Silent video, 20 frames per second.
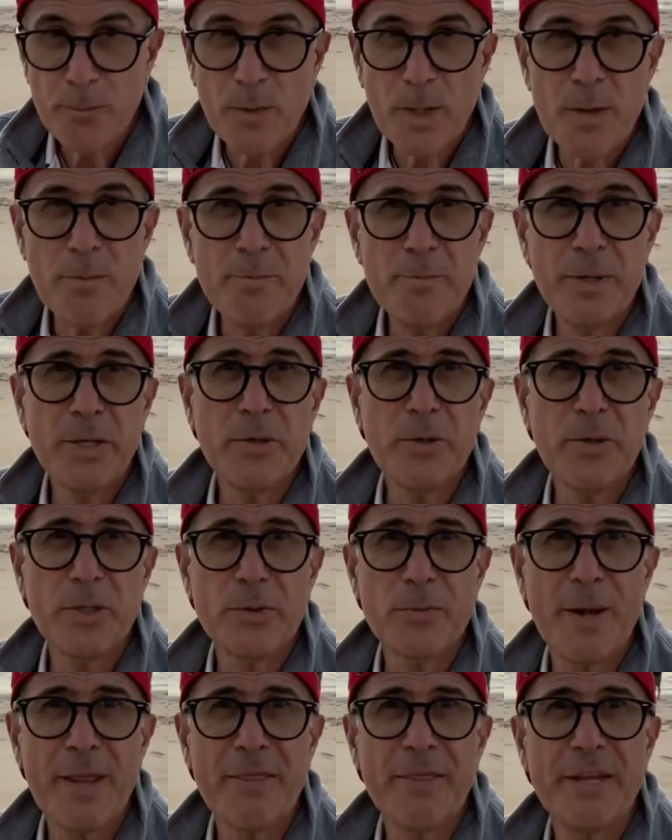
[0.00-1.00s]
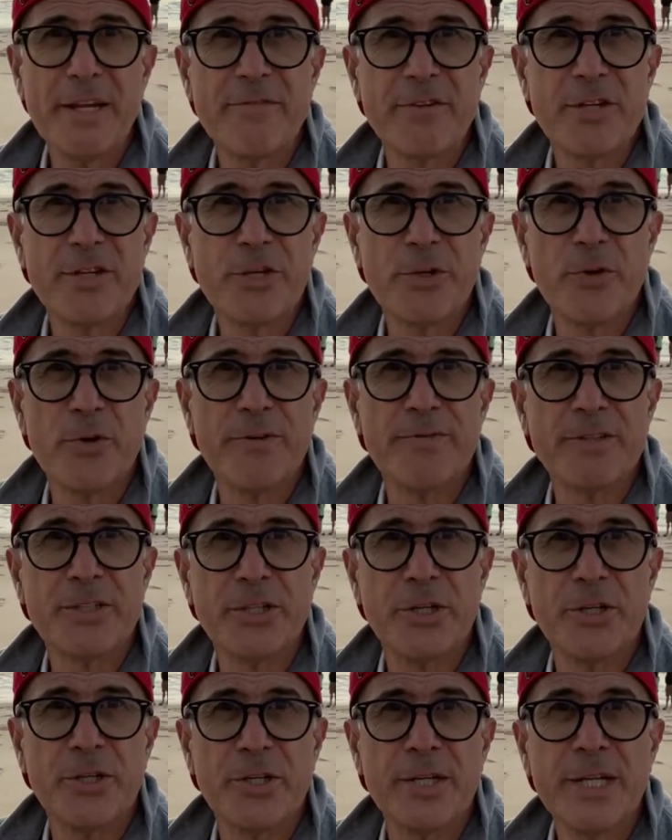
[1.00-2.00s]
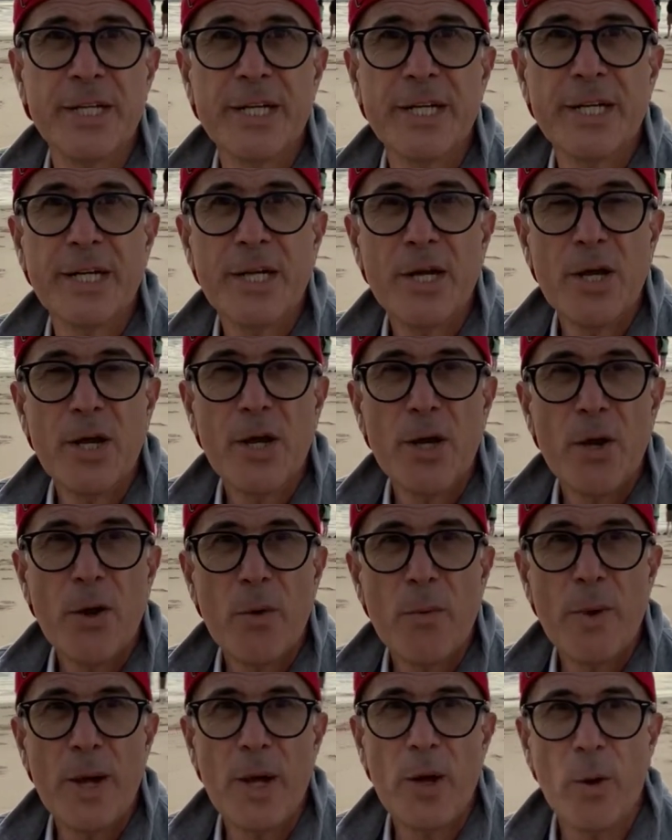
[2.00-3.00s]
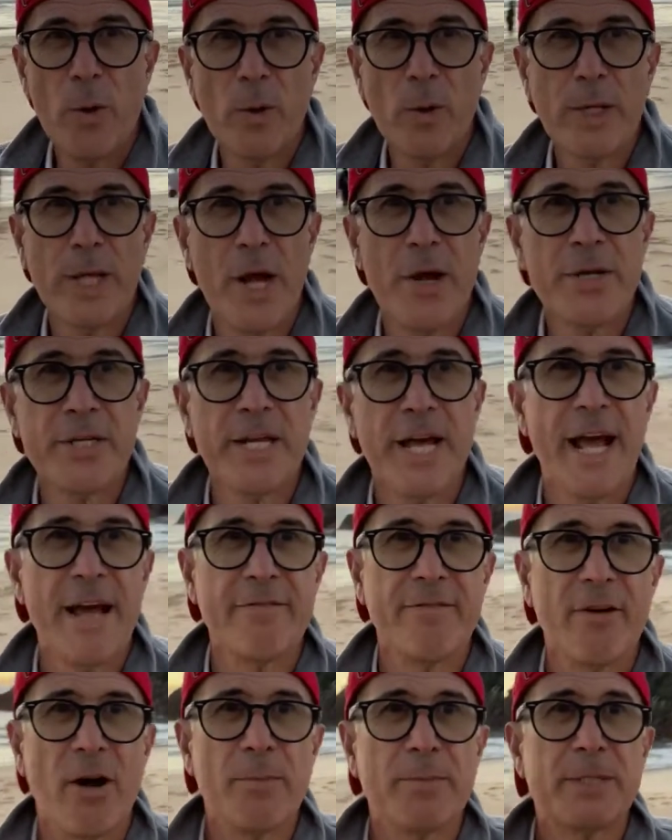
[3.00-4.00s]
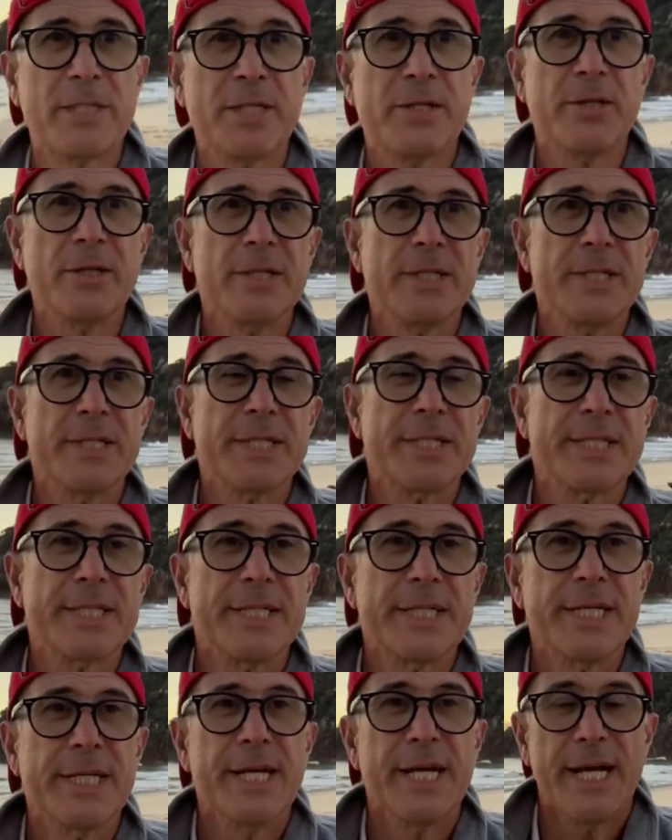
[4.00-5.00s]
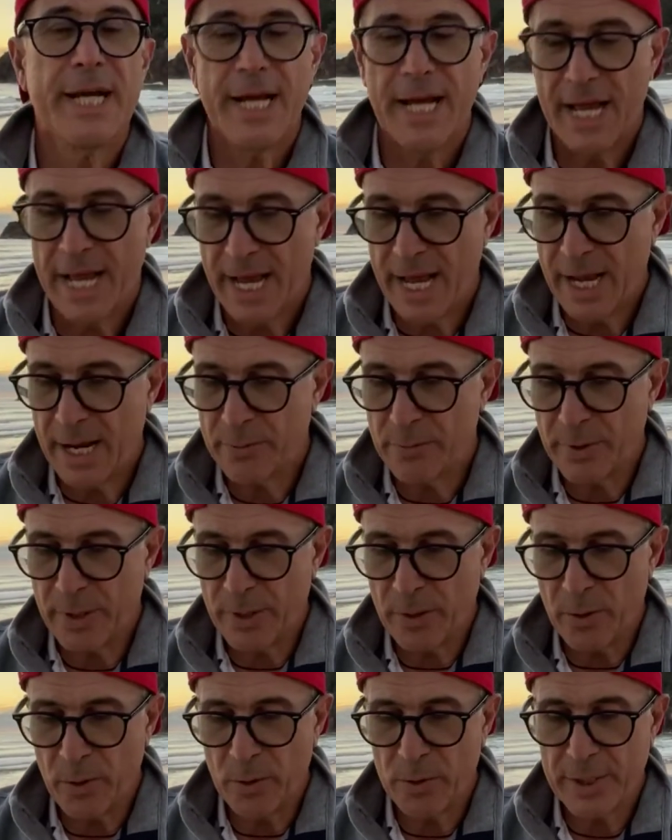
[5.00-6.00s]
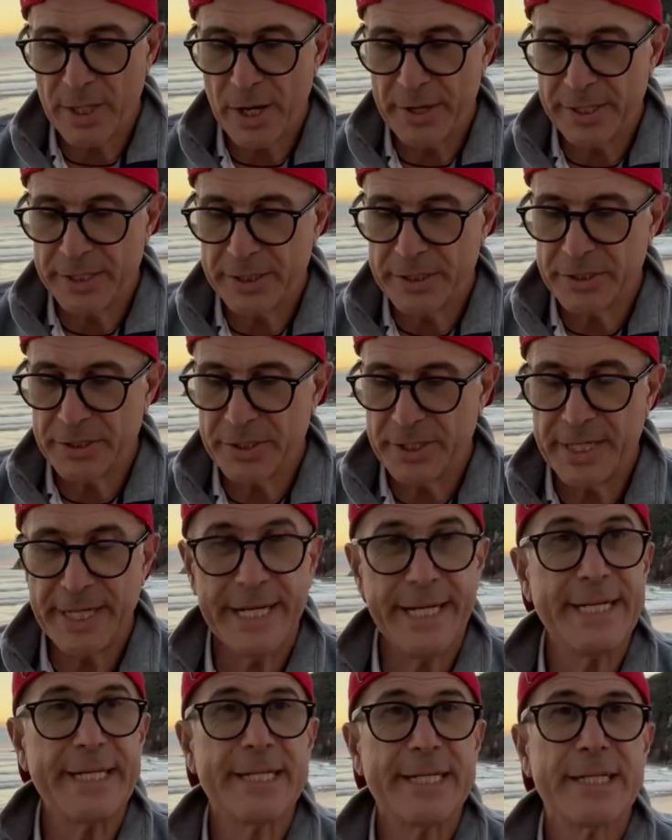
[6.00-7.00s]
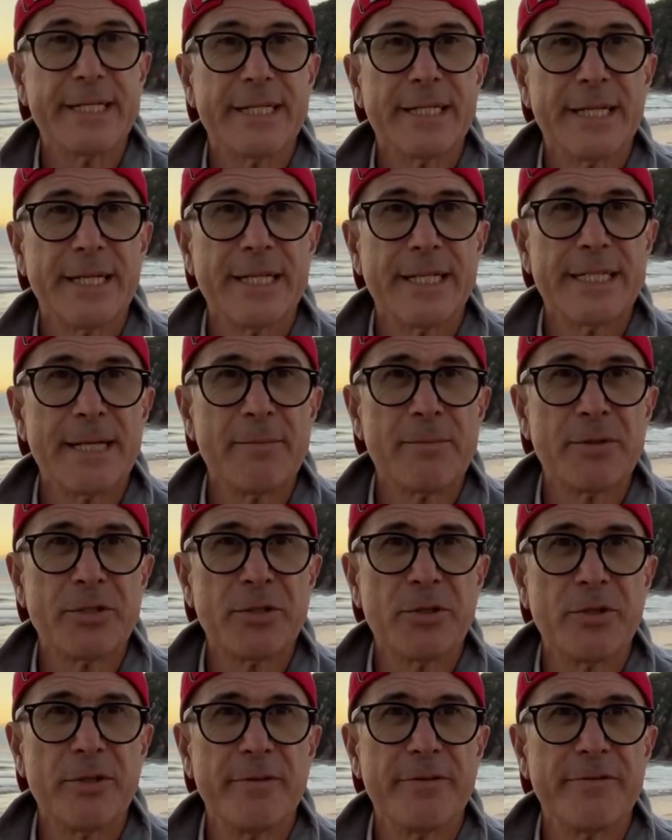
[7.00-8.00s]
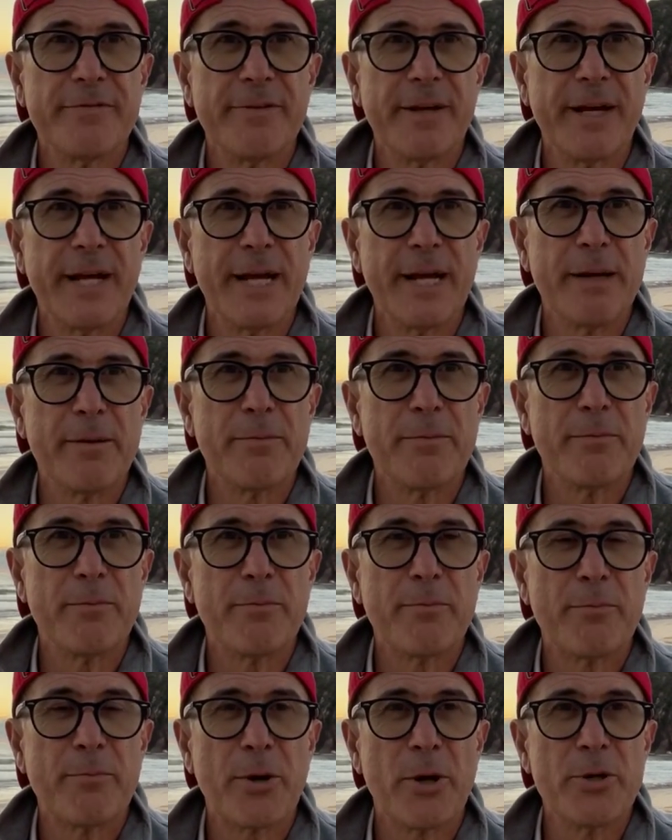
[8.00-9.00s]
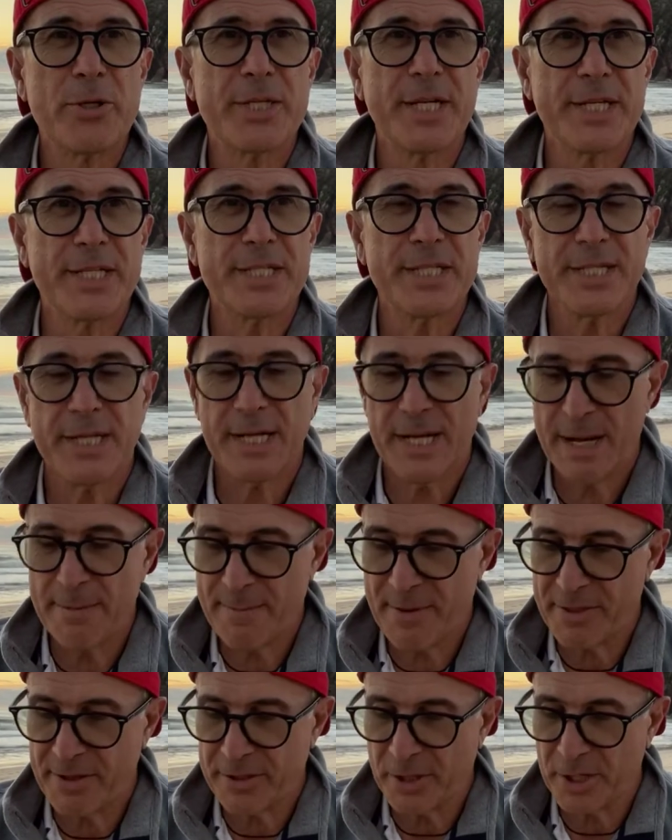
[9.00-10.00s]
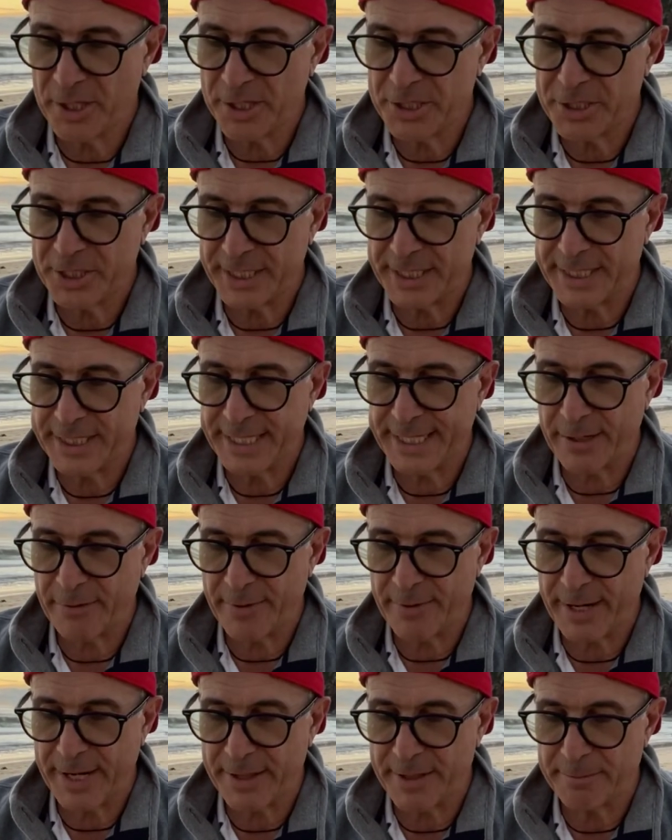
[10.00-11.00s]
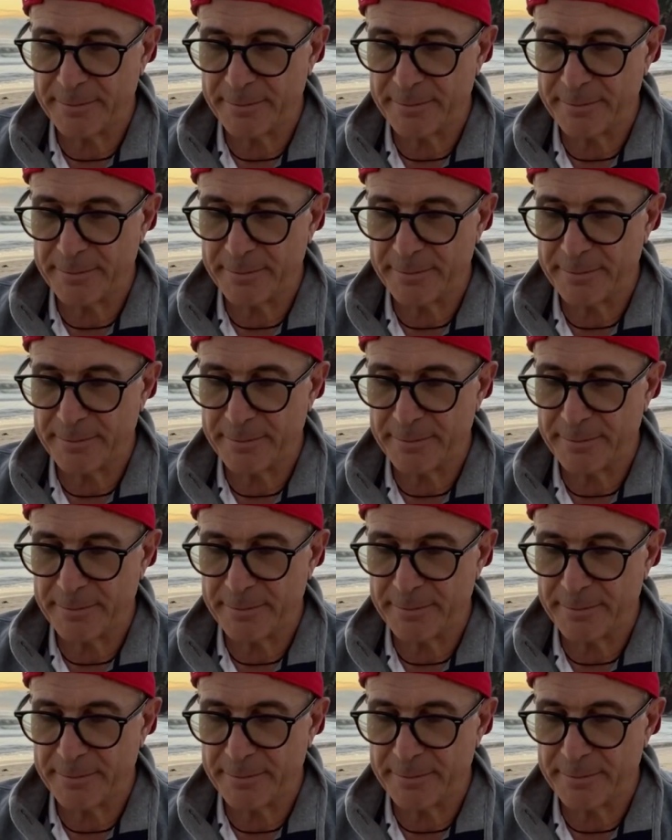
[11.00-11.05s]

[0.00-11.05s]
Because one thing for sure and for certain, we're all going to have obstacles, and we're all going to need some sort of process and methodology to get around them.